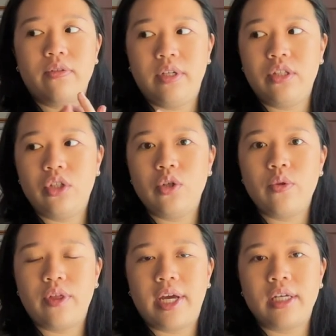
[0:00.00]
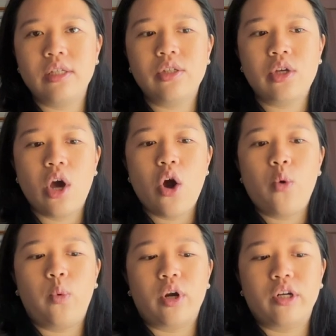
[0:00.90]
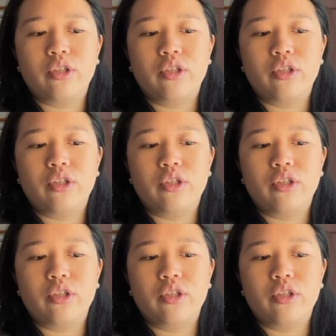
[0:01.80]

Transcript: These two things were